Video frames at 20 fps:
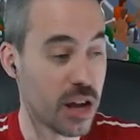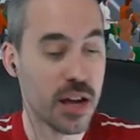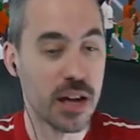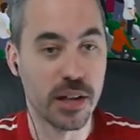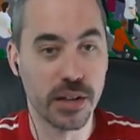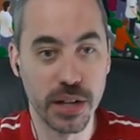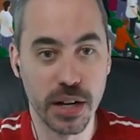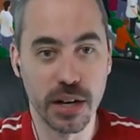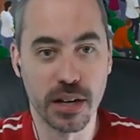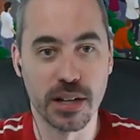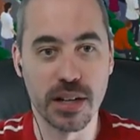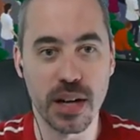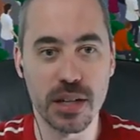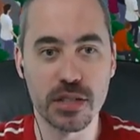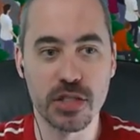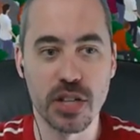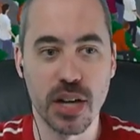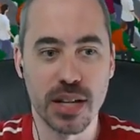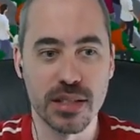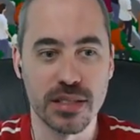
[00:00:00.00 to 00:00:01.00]
Clear cut
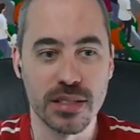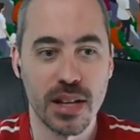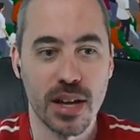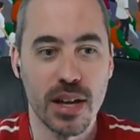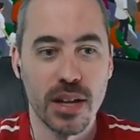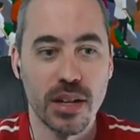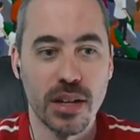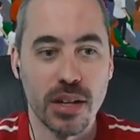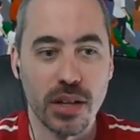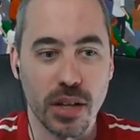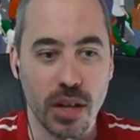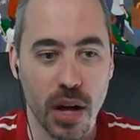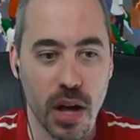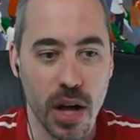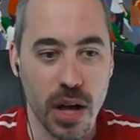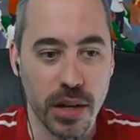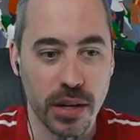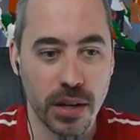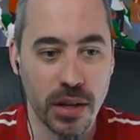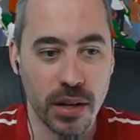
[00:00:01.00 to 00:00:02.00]
chance
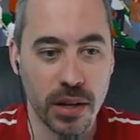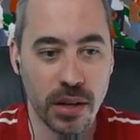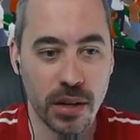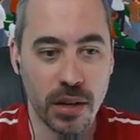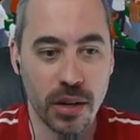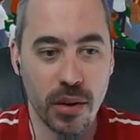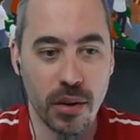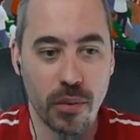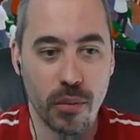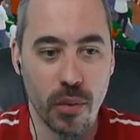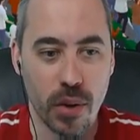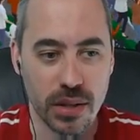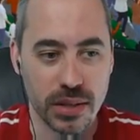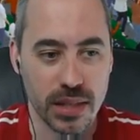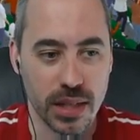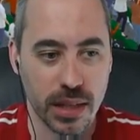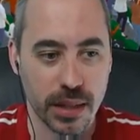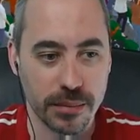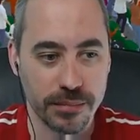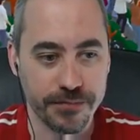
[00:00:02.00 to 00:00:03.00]
gone
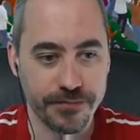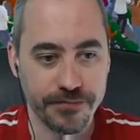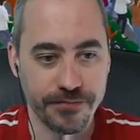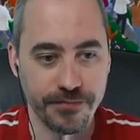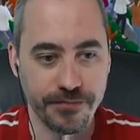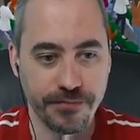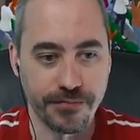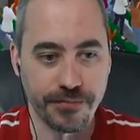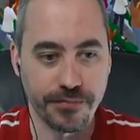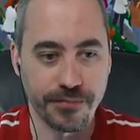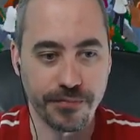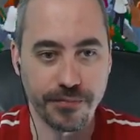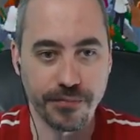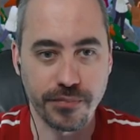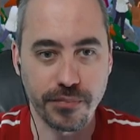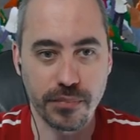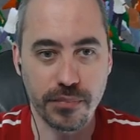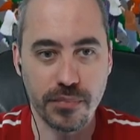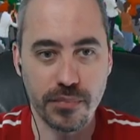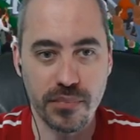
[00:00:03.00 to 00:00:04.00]
wanting.
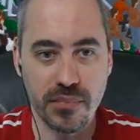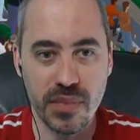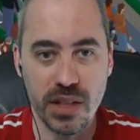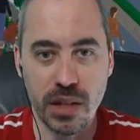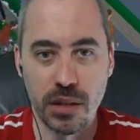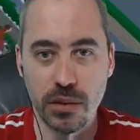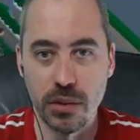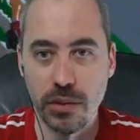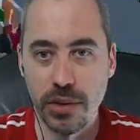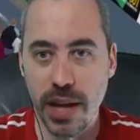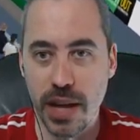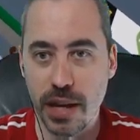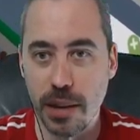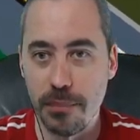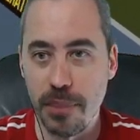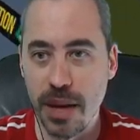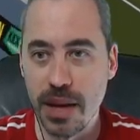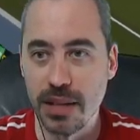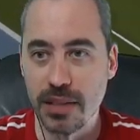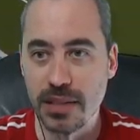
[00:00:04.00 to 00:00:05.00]
Lunetta
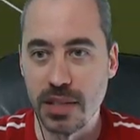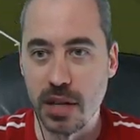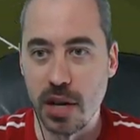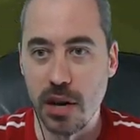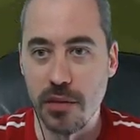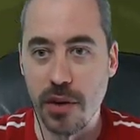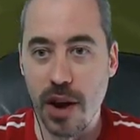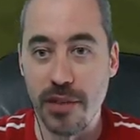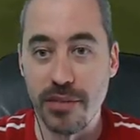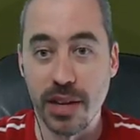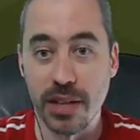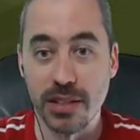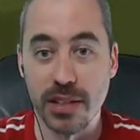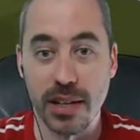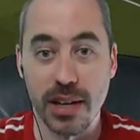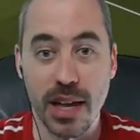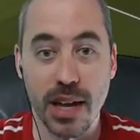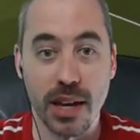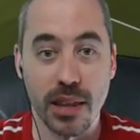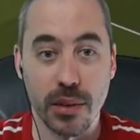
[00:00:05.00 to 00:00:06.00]
pings it over. I've not
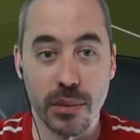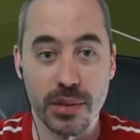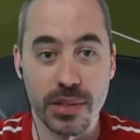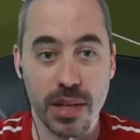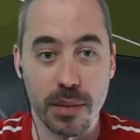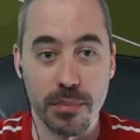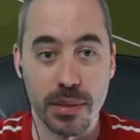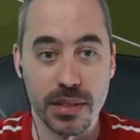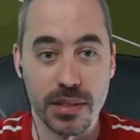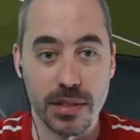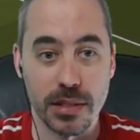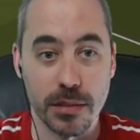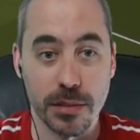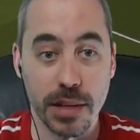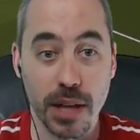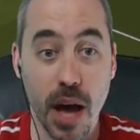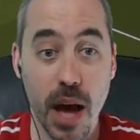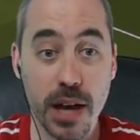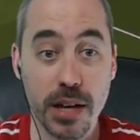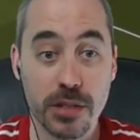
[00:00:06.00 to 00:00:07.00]
done anything with set pieces. To
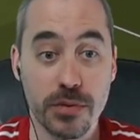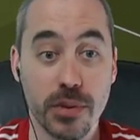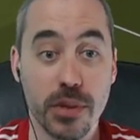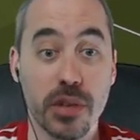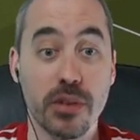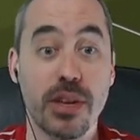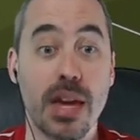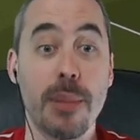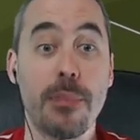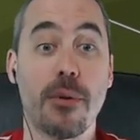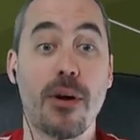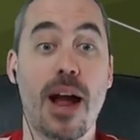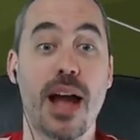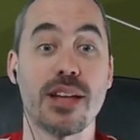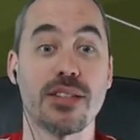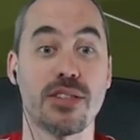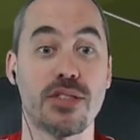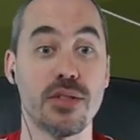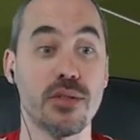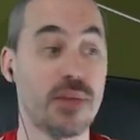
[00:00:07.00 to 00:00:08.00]
be honest with you, keeper
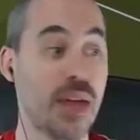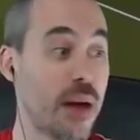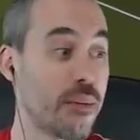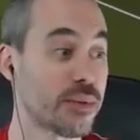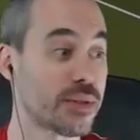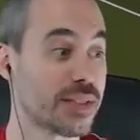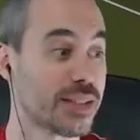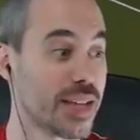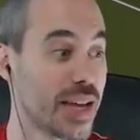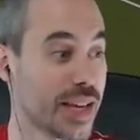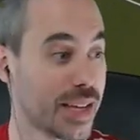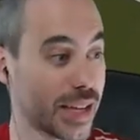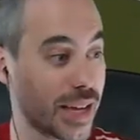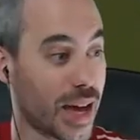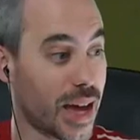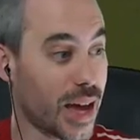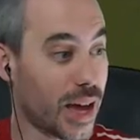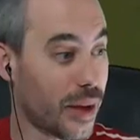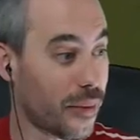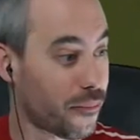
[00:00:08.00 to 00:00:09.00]
has to. That was like
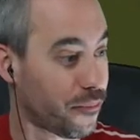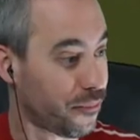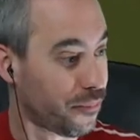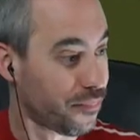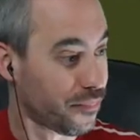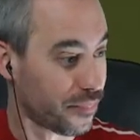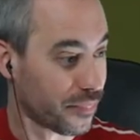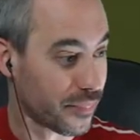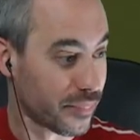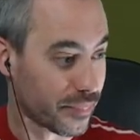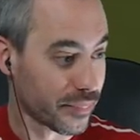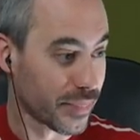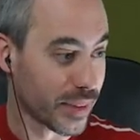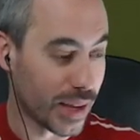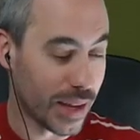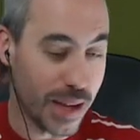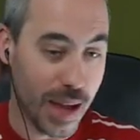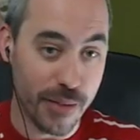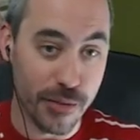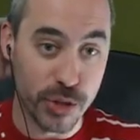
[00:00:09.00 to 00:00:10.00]
um,
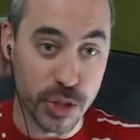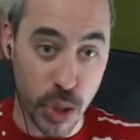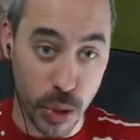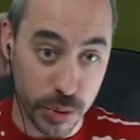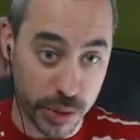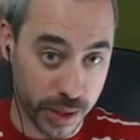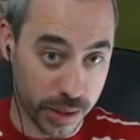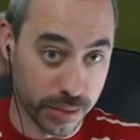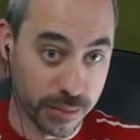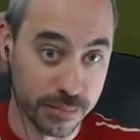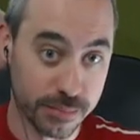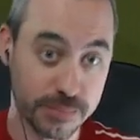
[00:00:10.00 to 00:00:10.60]
Evertonian.